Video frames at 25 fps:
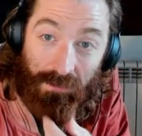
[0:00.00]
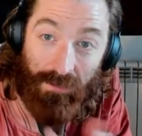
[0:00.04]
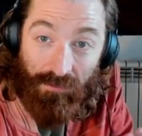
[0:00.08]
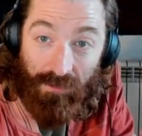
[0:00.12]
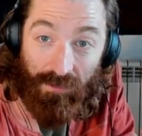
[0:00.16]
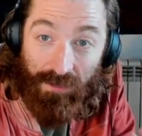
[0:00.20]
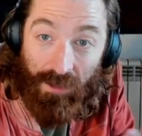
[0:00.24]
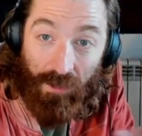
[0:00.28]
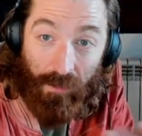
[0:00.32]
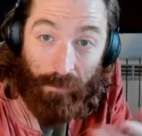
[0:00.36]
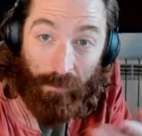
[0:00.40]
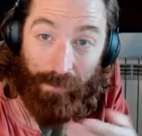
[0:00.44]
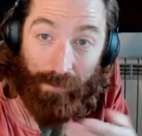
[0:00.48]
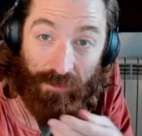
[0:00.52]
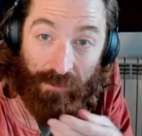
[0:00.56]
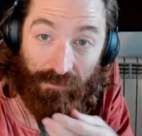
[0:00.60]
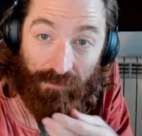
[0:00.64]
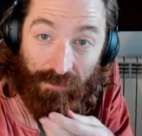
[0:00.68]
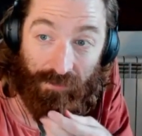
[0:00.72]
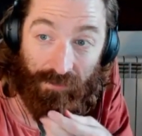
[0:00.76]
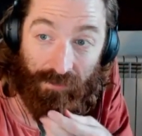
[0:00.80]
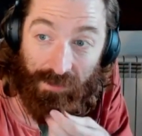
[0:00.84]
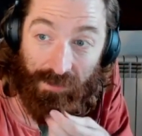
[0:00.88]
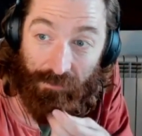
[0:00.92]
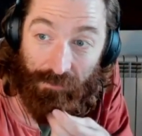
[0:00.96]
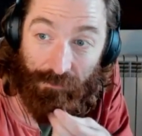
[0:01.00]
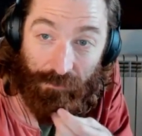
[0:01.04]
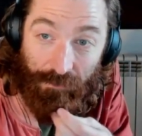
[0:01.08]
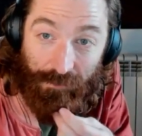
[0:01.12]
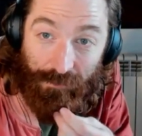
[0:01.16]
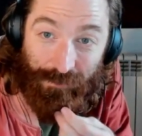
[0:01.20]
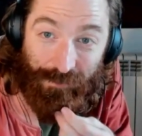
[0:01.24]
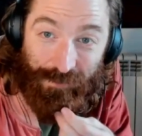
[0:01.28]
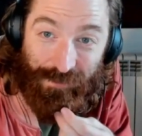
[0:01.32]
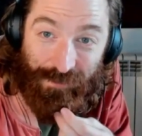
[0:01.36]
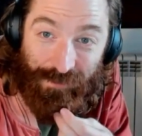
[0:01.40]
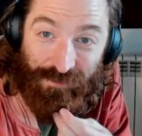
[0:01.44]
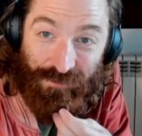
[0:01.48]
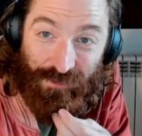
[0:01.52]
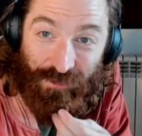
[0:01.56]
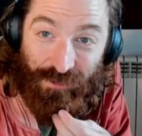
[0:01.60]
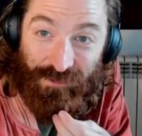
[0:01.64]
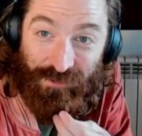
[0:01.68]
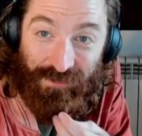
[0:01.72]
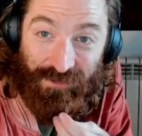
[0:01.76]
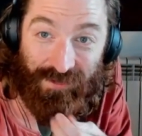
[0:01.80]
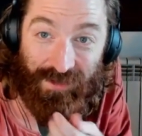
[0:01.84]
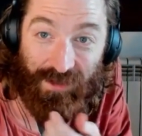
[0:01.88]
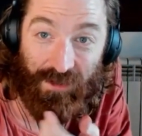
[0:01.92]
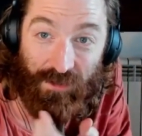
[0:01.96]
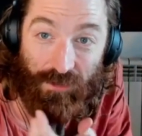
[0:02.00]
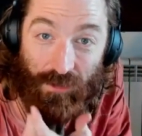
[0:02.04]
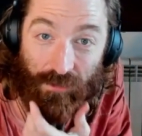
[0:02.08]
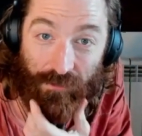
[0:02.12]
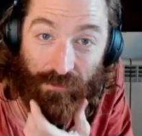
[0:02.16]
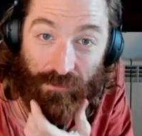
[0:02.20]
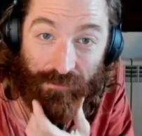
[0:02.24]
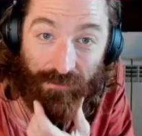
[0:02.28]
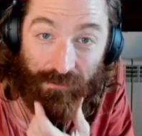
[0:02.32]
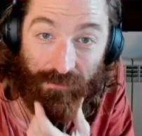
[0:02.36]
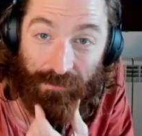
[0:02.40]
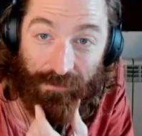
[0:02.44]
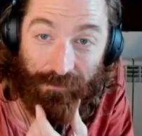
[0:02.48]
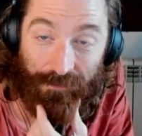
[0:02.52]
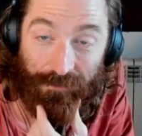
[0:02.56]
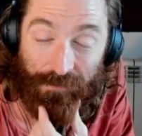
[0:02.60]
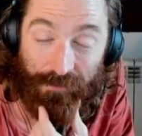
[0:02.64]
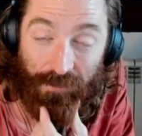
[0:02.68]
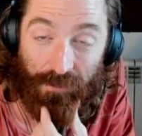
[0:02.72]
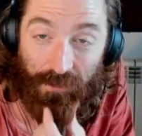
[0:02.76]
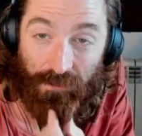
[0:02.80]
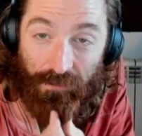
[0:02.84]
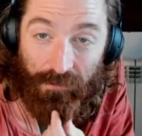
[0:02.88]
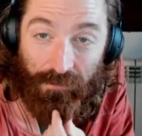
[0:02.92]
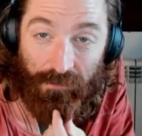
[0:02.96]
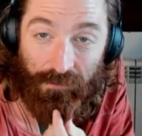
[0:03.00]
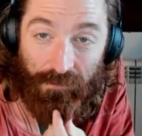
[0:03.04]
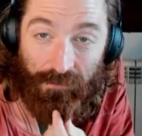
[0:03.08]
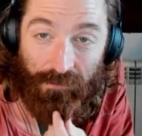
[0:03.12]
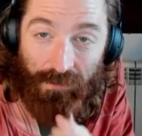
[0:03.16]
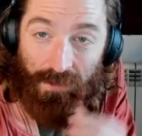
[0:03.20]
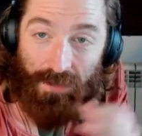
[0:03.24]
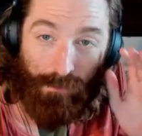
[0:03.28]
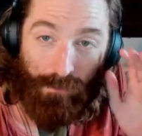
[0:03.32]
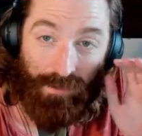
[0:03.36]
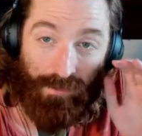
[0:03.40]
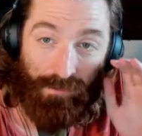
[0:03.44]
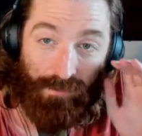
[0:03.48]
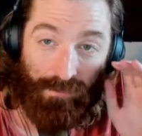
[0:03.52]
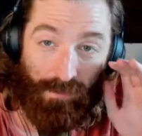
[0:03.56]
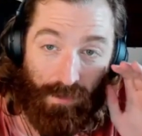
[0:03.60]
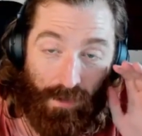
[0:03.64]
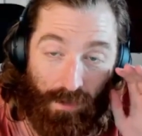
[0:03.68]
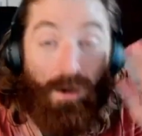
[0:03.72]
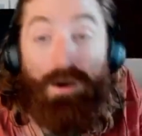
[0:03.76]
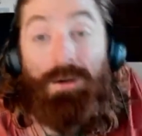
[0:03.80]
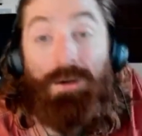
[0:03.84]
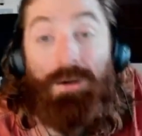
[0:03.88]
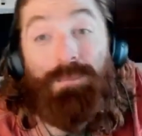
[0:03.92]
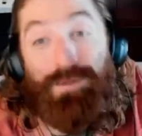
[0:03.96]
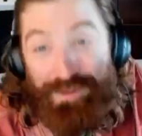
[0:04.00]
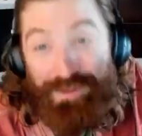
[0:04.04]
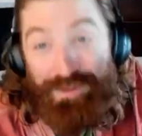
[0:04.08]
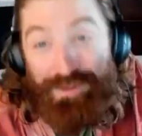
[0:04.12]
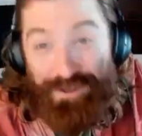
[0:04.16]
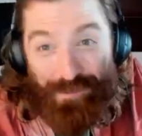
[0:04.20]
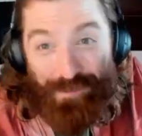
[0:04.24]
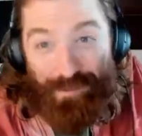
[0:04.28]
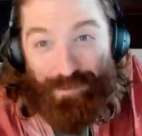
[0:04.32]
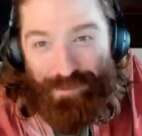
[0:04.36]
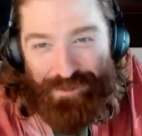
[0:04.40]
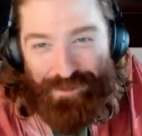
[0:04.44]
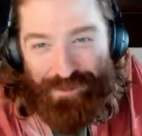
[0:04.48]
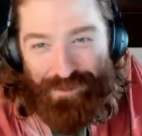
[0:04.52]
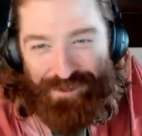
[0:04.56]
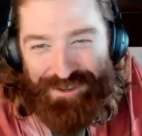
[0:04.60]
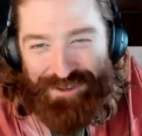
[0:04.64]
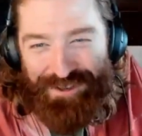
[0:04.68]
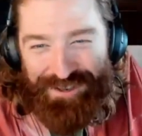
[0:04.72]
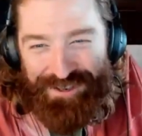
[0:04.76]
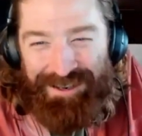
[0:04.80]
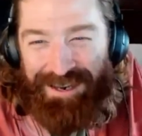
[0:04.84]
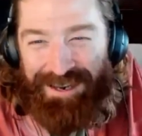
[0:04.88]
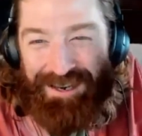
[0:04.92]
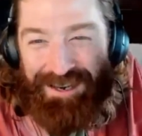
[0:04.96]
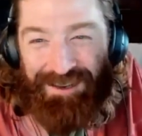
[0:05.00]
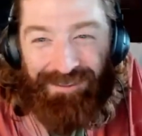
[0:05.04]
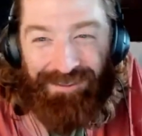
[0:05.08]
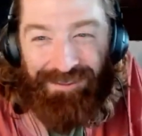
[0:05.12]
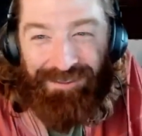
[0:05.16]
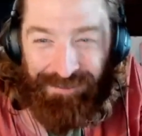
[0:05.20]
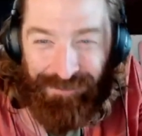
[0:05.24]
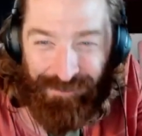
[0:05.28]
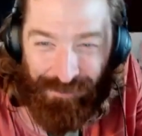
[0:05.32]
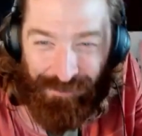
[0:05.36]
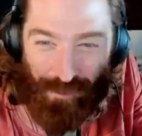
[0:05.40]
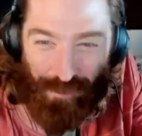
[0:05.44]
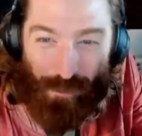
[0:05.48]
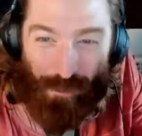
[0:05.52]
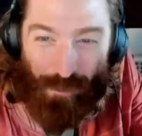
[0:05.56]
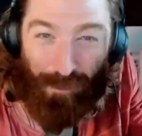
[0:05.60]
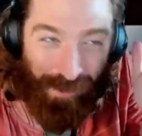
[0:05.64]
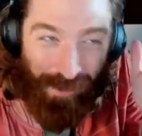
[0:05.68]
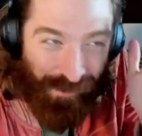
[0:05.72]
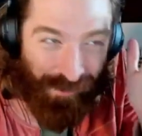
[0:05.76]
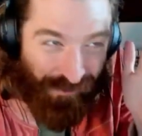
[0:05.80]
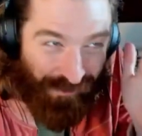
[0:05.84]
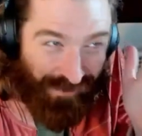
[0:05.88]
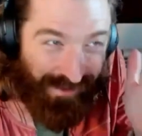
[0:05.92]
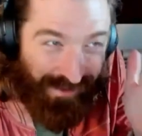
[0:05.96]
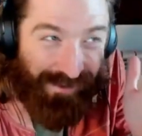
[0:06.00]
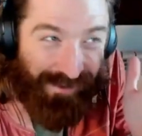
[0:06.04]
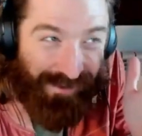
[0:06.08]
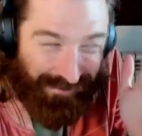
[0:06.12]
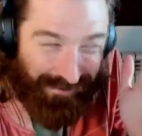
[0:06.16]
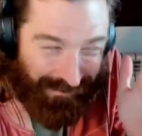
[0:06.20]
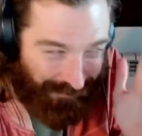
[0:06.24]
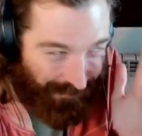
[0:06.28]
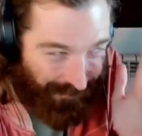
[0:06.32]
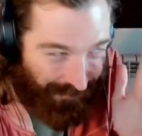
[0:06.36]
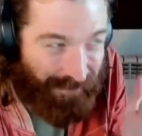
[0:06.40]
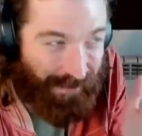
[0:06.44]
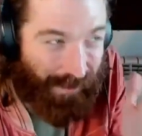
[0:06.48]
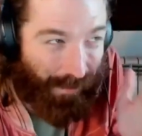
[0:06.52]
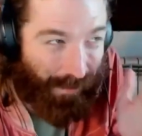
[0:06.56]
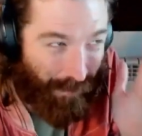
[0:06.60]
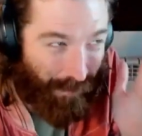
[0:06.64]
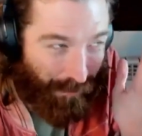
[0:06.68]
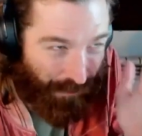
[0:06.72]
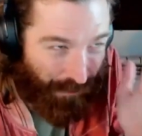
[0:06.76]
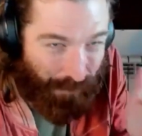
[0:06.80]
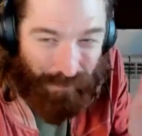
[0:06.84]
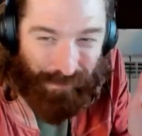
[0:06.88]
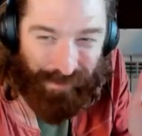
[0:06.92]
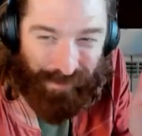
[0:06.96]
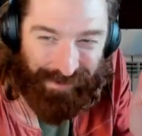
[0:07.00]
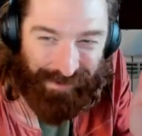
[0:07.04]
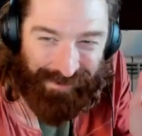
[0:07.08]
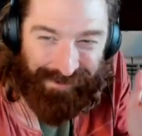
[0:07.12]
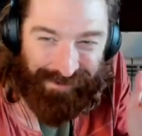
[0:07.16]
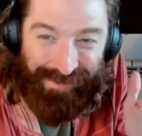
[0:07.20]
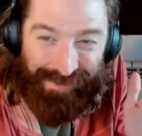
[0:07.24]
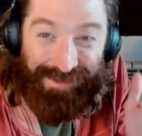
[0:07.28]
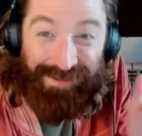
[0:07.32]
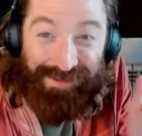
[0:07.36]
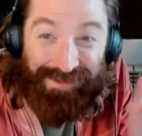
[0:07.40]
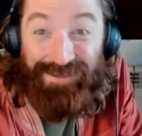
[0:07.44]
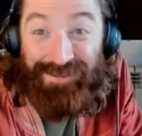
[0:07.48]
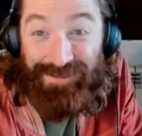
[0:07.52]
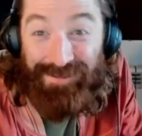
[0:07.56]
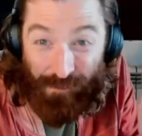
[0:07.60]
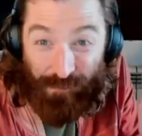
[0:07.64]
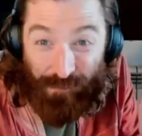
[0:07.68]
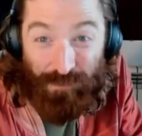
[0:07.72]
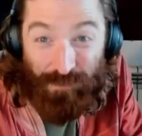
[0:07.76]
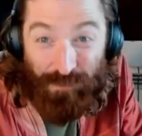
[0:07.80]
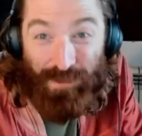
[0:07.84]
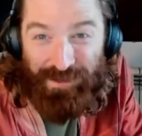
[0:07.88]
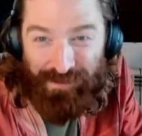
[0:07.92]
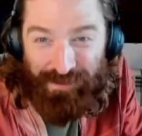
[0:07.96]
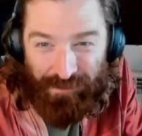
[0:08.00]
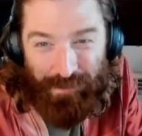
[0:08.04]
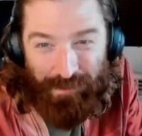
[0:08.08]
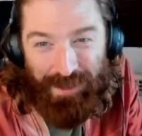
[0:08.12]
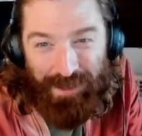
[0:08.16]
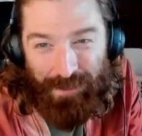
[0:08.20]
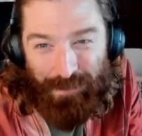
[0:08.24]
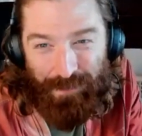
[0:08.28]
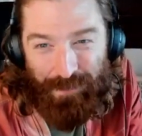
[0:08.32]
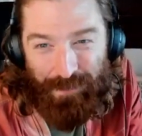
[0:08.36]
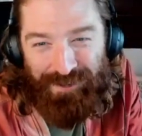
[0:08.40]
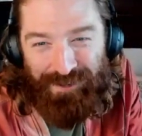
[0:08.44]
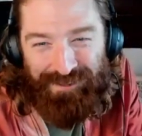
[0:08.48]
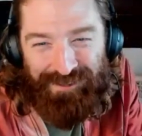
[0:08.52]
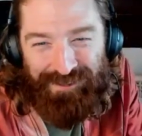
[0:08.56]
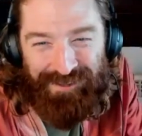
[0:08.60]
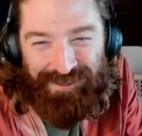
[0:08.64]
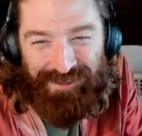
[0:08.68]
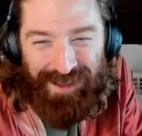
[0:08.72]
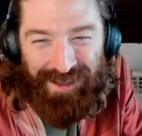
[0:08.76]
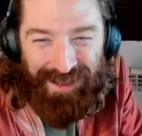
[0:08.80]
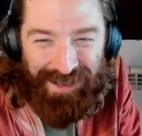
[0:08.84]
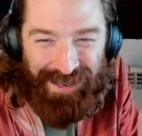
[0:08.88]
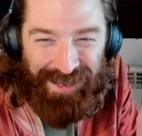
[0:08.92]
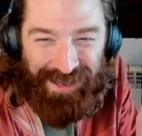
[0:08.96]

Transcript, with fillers: Janel mentioned the difference between charging $10 and $50, but it's unbelievable. It's so much easier to double your price than to sell twice as many books.